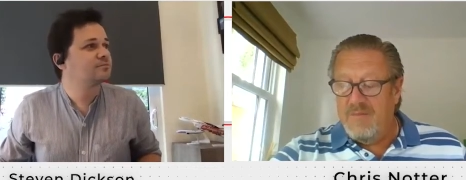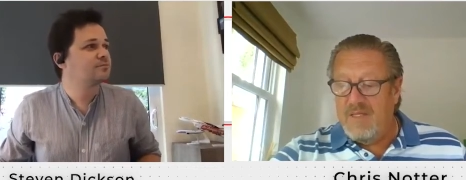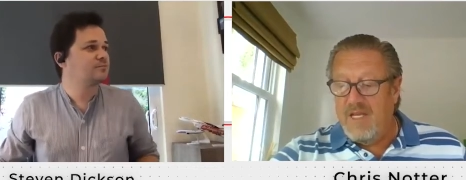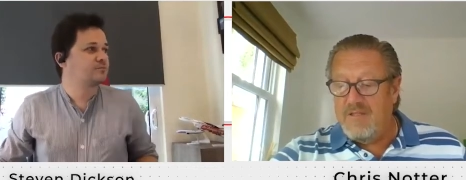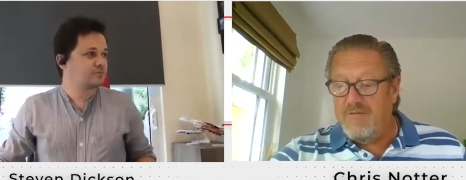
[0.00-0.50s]

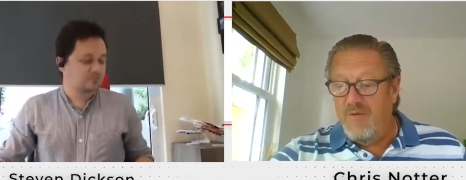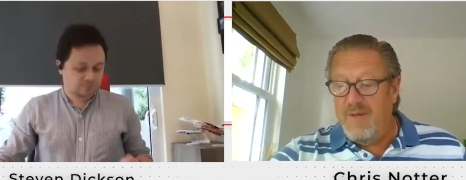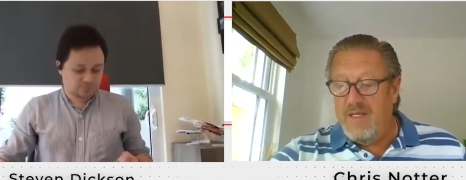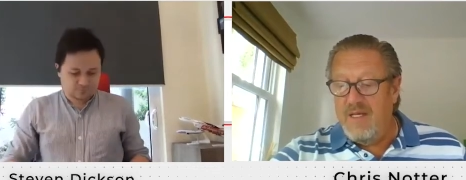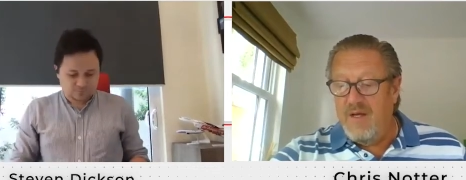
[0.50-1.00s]
Speaker 1: guests from
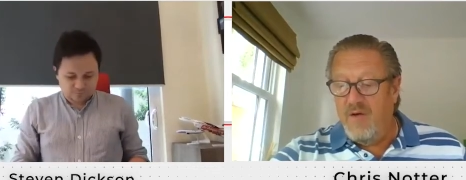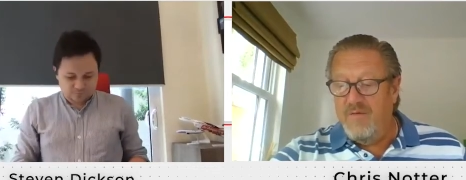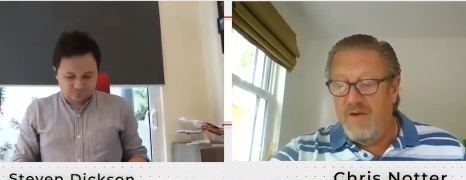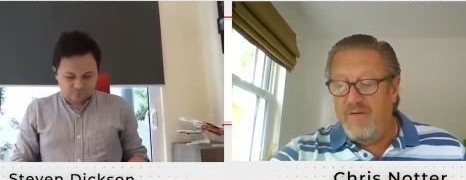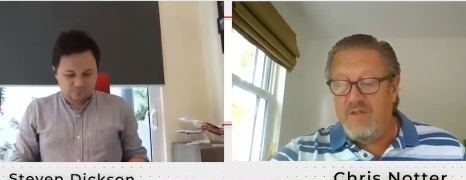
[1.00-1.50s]
India on
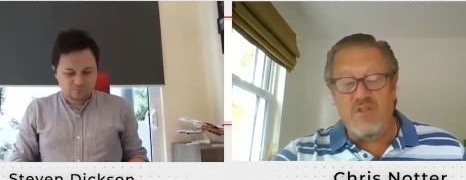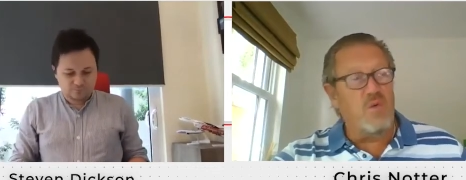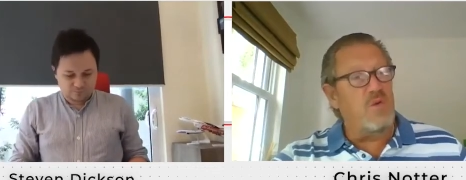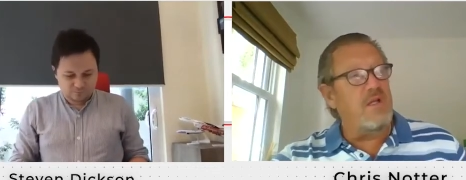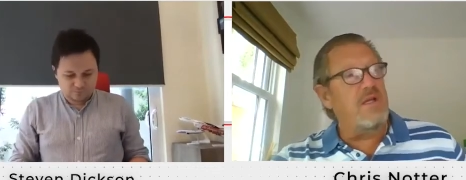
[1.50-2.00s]
very
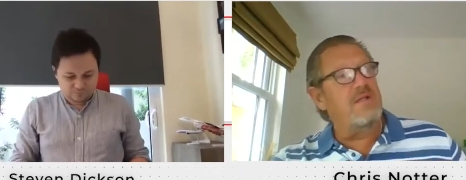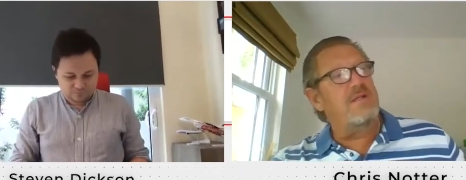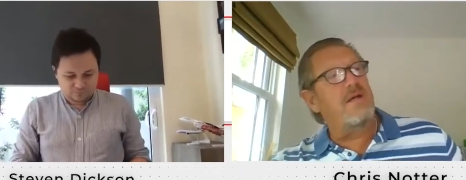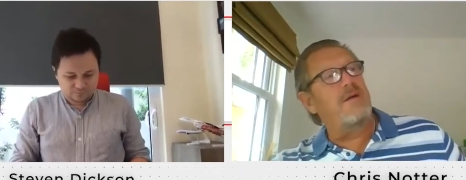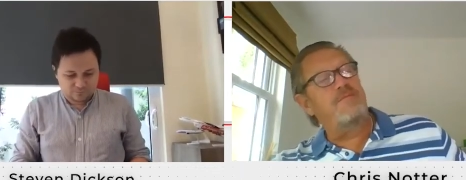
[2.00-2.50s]
shortly, and
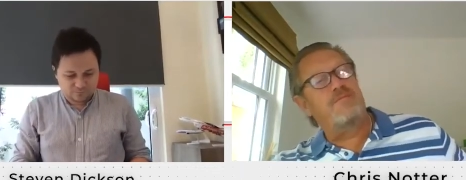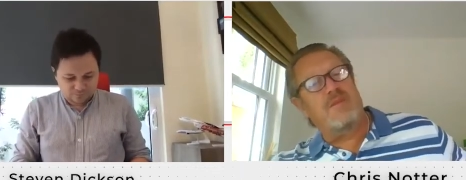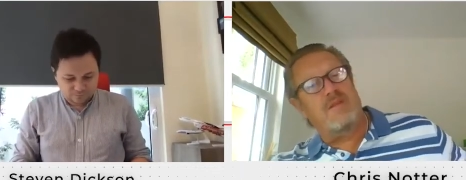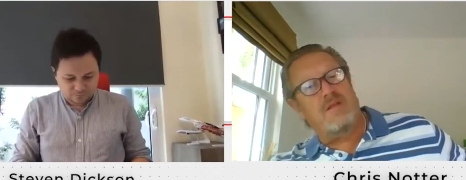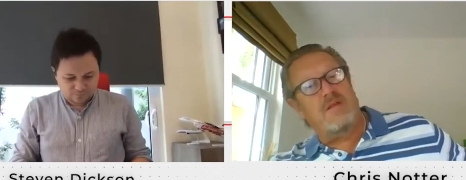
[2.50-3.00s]
a
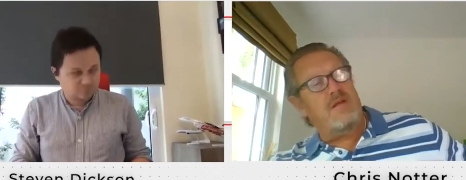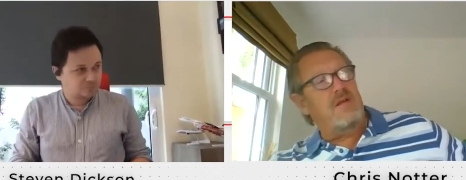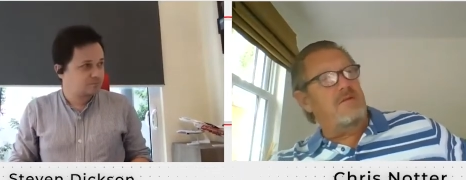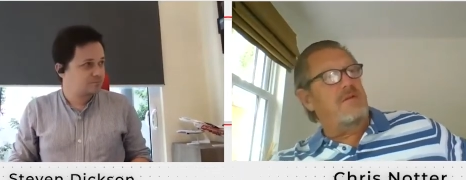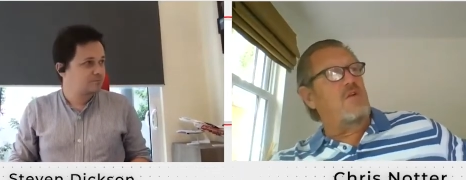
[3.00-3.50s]

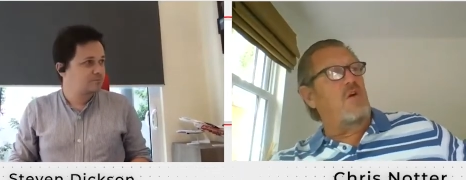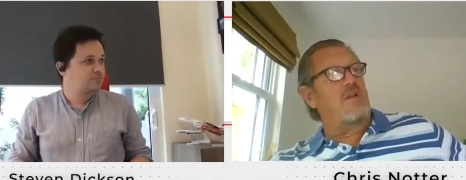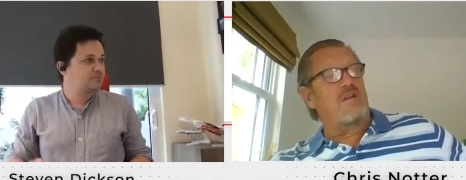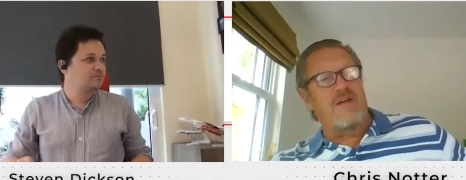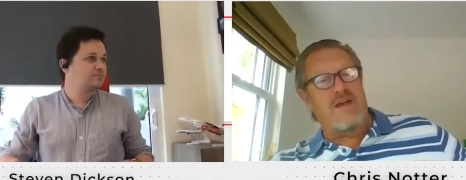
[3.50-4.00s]

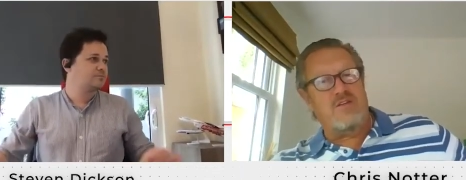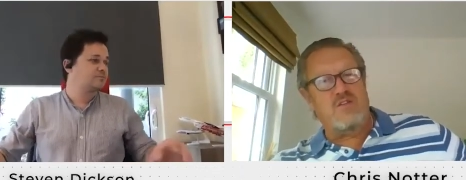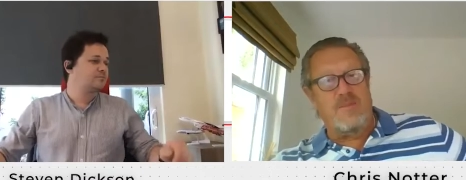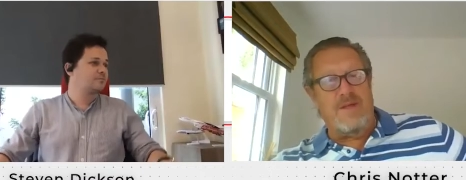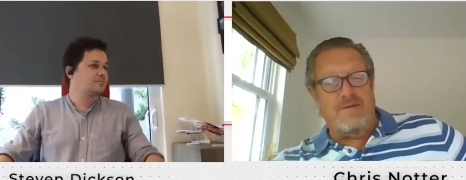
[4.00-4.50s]
colleague of ours,
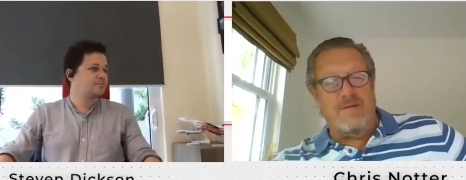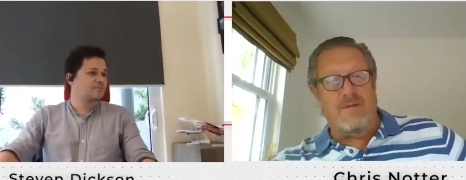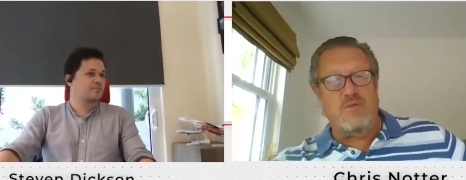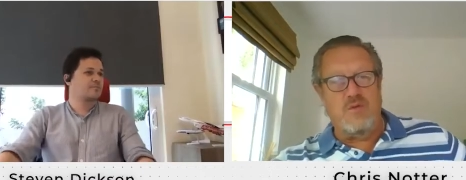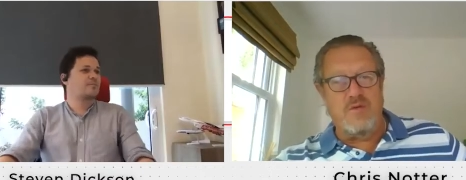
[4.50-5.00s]
Sumit, I'm
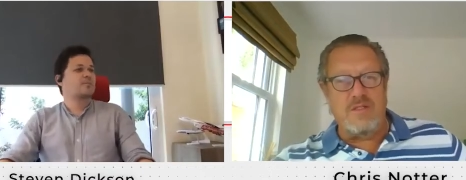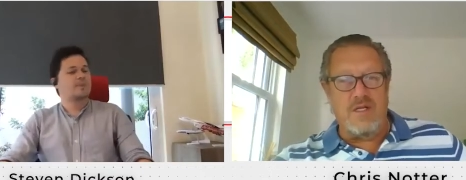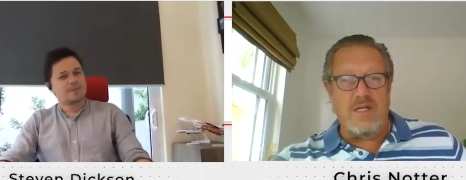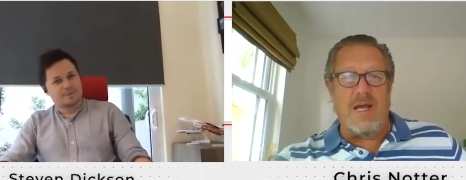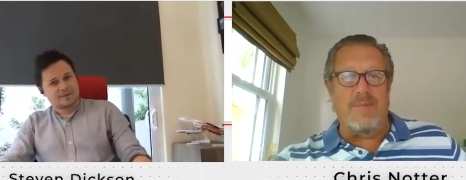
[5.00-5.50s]
sure is going
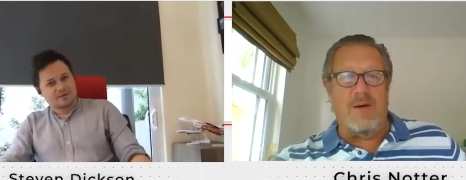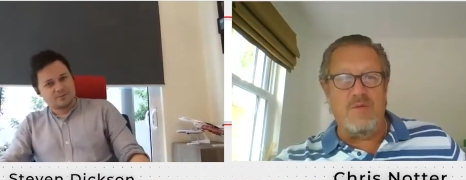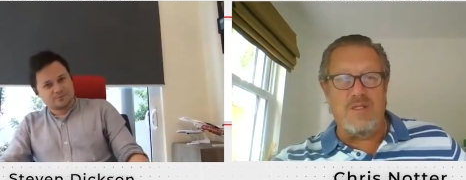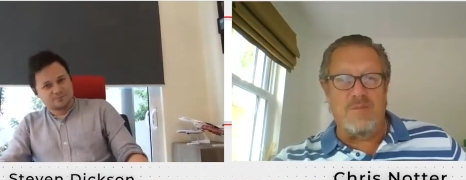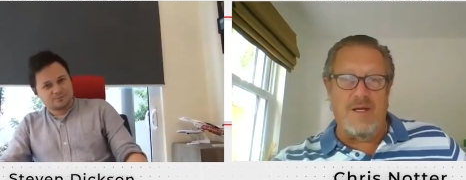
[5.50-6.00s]
to come up with
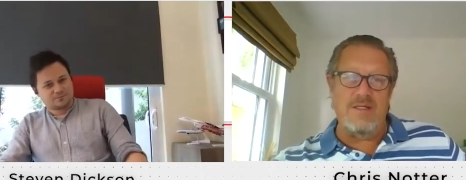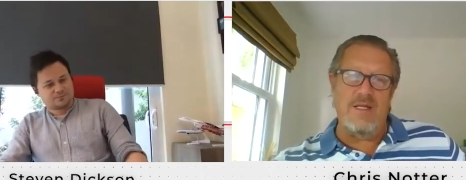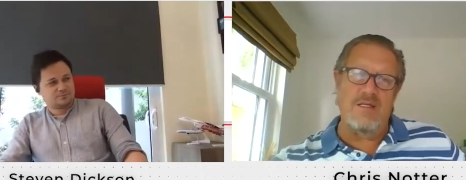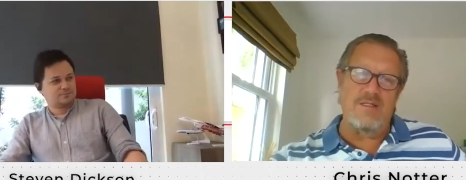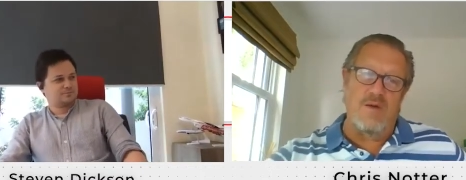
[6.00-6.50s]
some
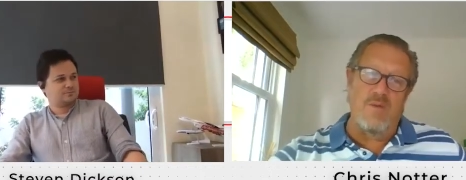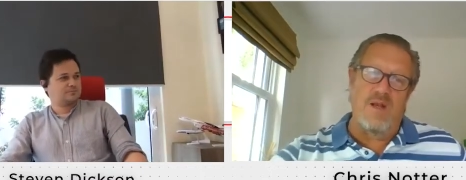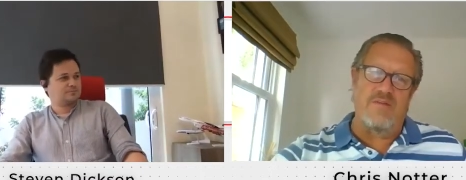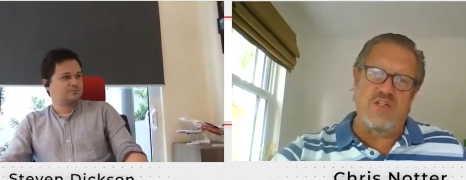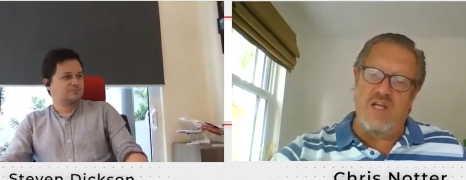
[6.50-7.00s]
ideas. So we'll
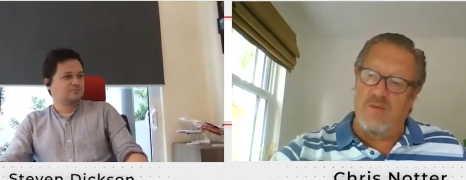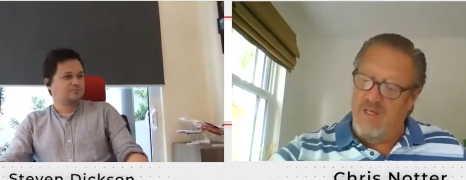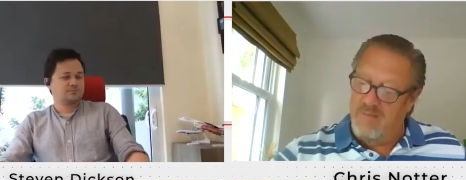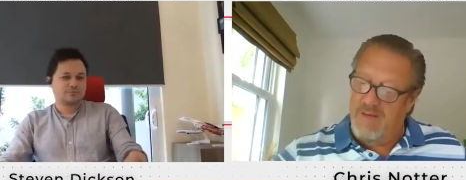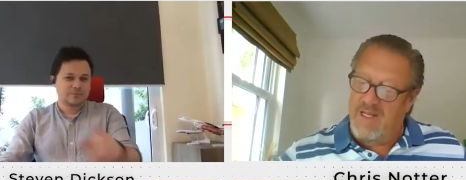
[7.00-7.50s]
have a chat with
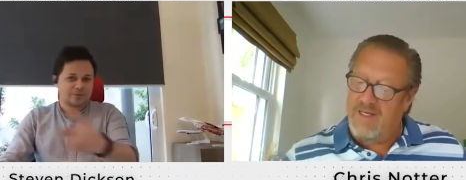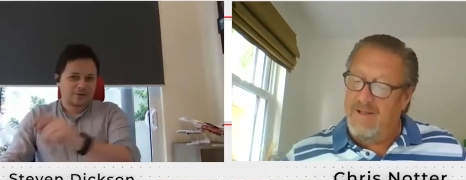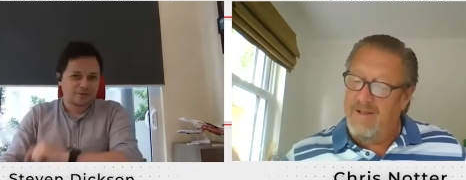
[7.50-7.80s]
him later.